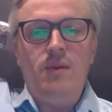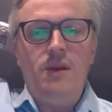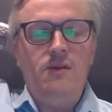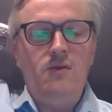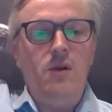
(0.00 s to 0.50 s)

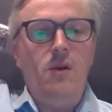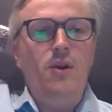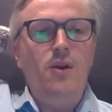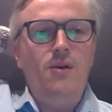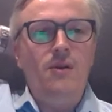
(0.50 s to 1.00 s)
because we all
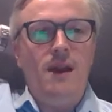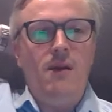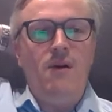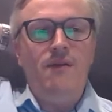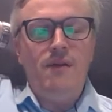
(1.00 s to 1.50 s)
know that
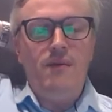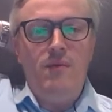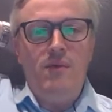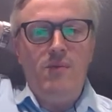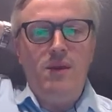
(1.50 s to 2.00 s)

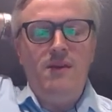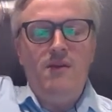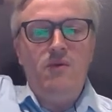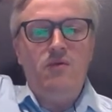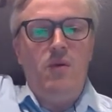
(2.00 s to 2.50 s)
often the
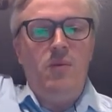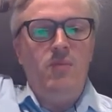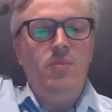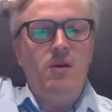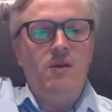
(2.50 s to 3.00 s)
meeting rooms will be
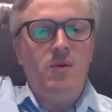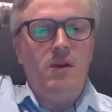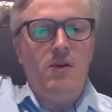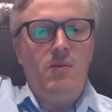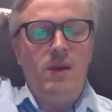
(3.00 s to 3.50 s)
booked,
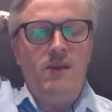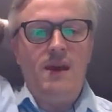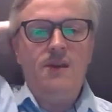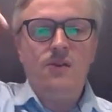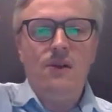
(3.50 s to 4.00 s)
but nobody's
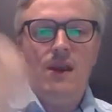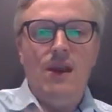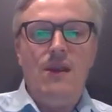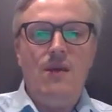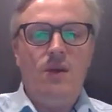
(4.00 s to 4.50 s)
actually
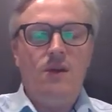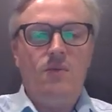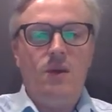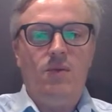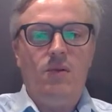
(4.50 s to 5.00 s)
in there because
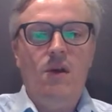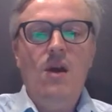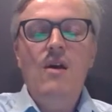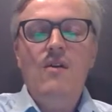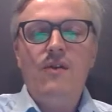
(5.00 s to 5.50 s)
people
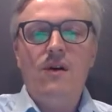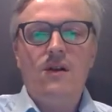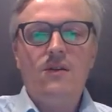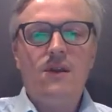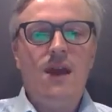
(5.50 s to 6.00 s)

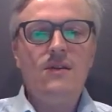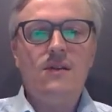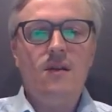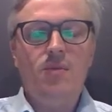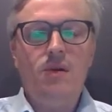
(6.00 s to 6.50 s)
forgot to
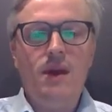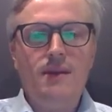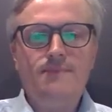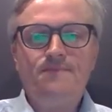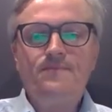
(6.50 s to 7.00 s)
cancel their
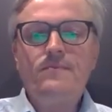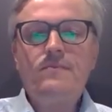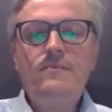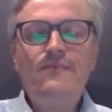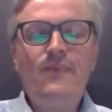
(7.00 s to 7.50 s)
booking.
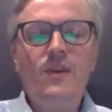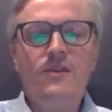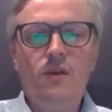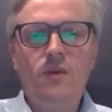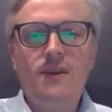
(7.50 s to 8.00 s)

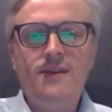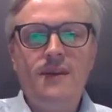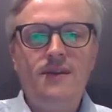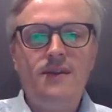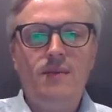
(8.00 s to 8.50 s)
So with this
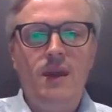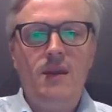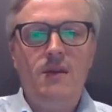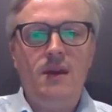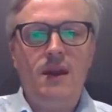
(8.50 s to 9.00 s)
system here,
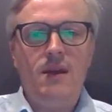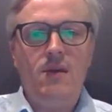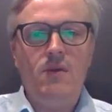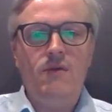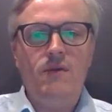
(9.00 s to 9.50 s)
you can get an
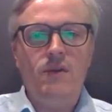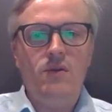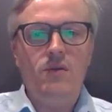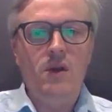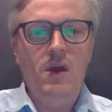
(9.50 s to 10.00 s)
overview.